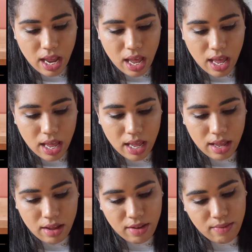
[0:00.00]

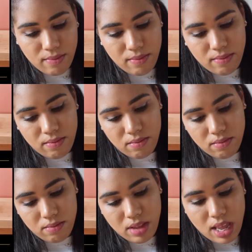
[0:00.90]

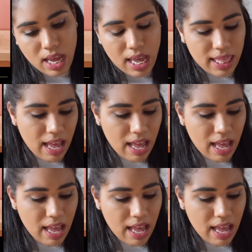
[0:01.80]
they